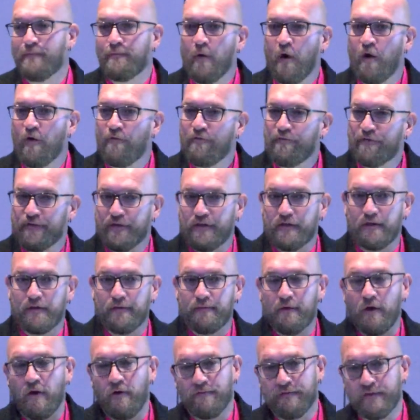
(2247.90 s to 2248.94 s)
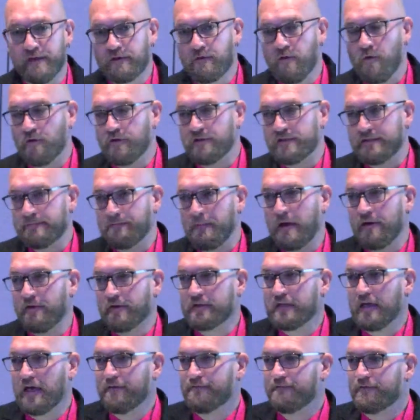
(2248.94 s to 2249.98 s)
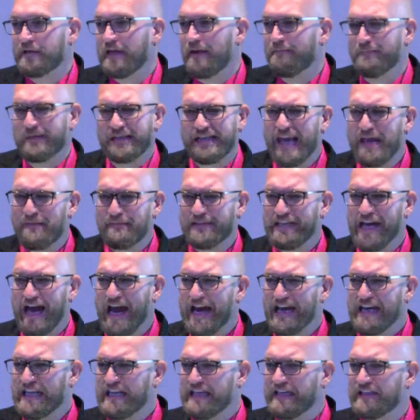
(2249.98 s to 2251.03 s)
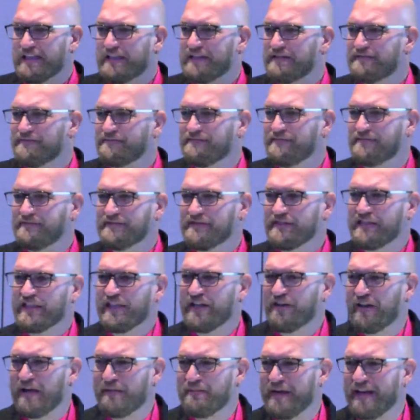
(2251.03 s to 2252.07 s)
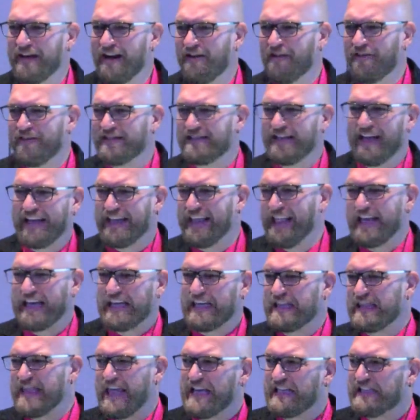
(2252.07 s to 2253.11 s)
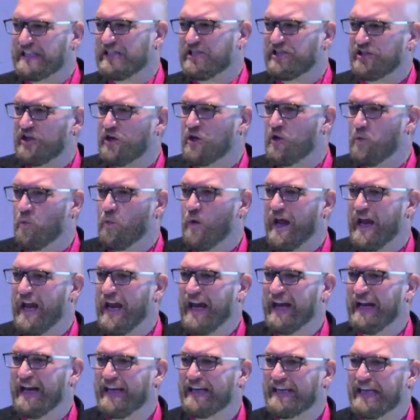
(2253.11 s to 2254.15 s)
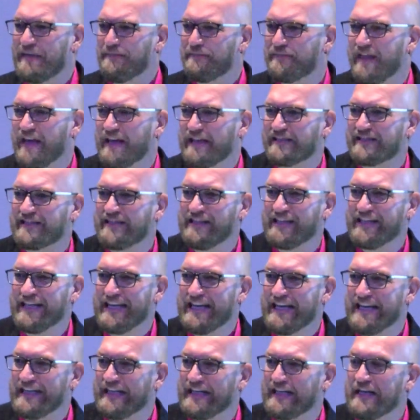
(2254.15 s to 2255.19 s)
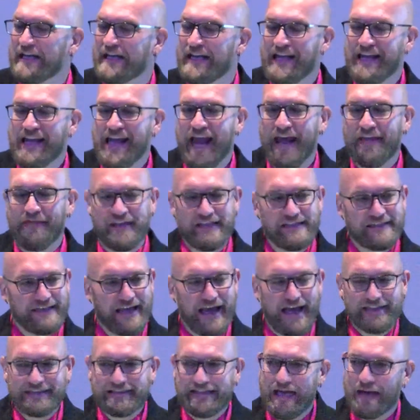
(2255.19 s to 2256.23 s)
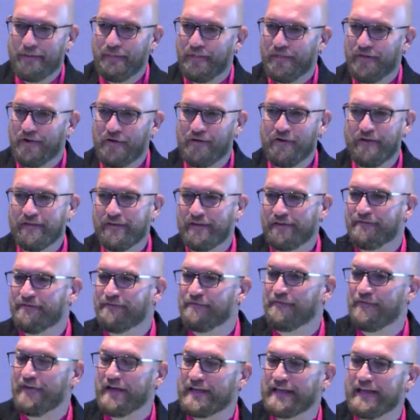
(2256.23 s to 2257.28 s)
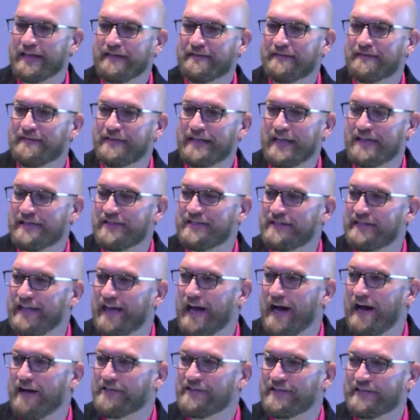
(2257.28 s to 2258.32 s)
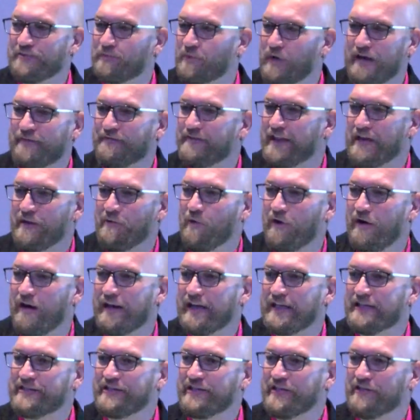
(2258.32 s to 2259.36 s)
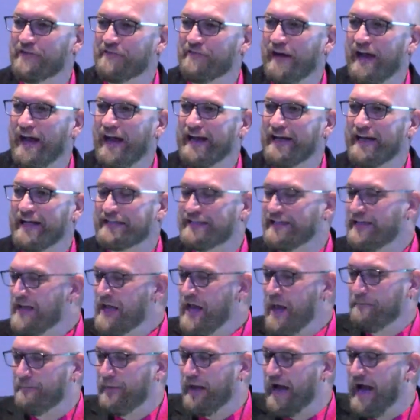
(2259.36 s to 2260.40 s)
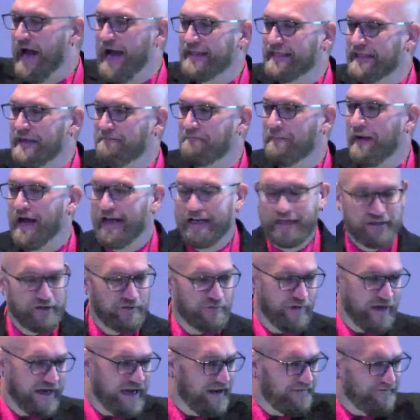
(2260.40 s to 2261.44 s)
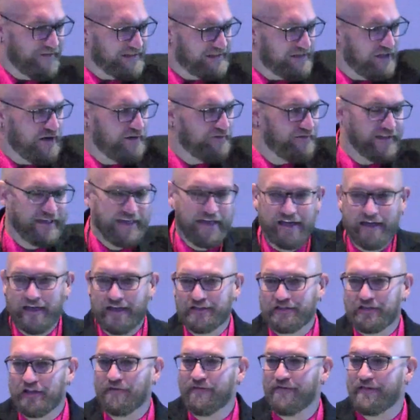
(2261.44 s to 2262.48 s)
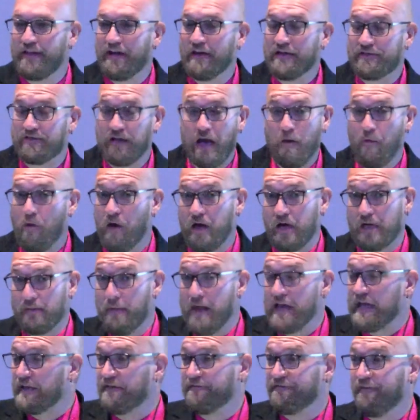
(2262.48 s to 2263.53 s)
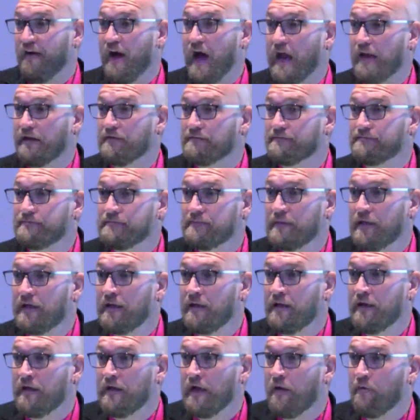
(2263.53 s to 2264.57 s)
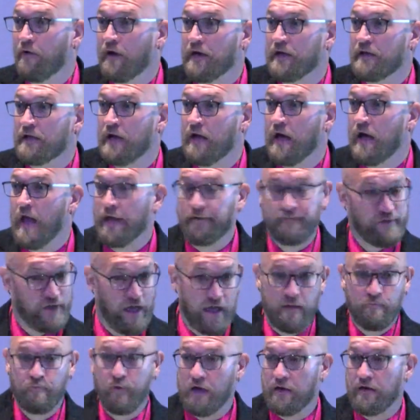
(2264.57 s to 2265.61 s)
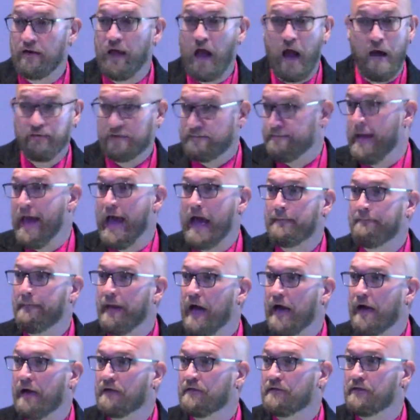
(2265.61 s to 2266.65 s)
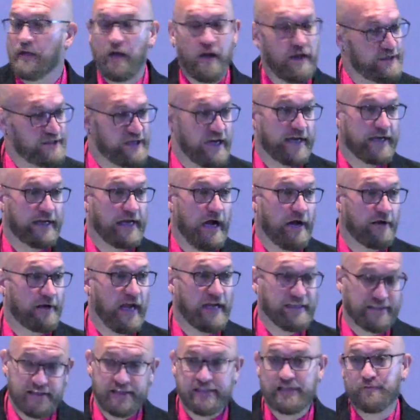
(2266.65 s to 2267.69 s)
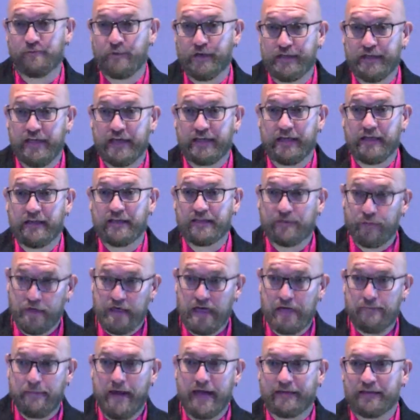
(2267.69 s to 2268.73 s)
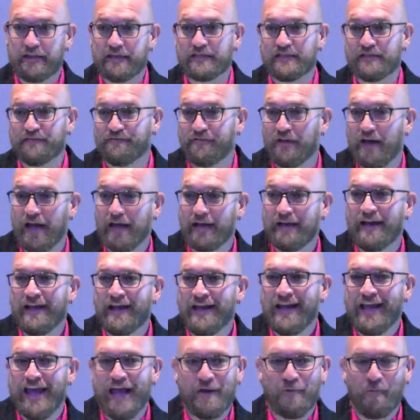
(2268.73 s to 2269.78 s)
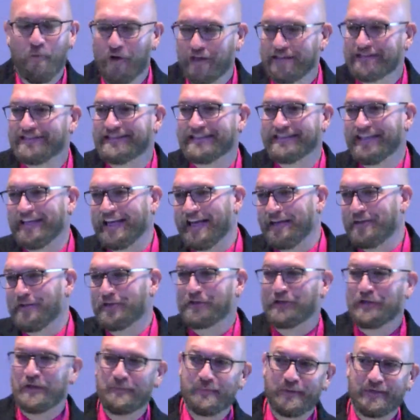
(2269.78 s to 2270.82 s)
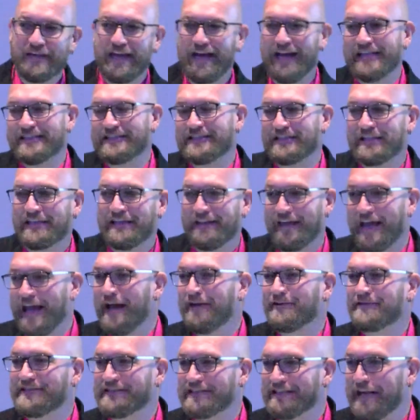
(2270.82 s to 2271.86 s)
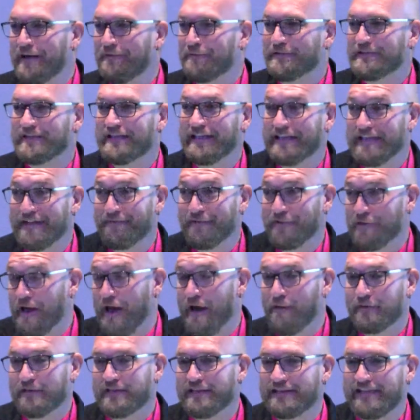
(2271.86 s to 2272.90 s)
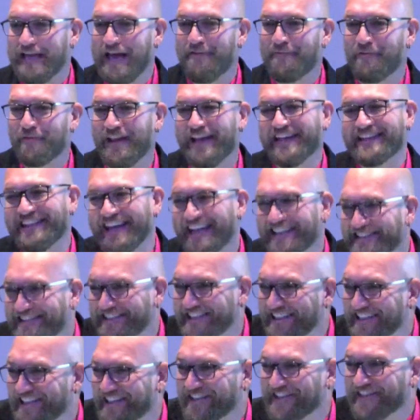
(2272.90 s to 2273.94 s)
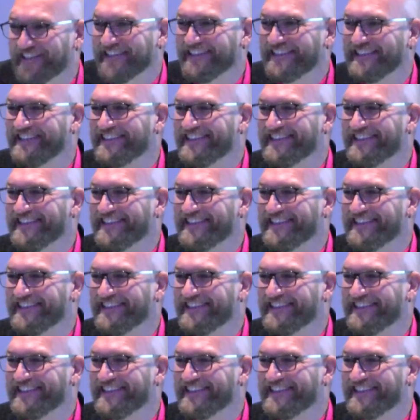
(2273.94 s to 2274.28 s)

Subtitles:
over the course of my recovery, I became tidy. You know what I mean? All of a sudden, I like things a certain way, and I keep things clean. And these guys kept throwing the frickin' dish towel just wherever they wanted to, right? And it's behind the microwave. It's over here. It's over there. And so I wanted to make it a fine. I wanted, I was mad about it. Oh, check it out, guys. This is ridiculous. We need to make this a fine. And once again, the group of guys that in the house that I was in, even though I was staff, were like, that's cute.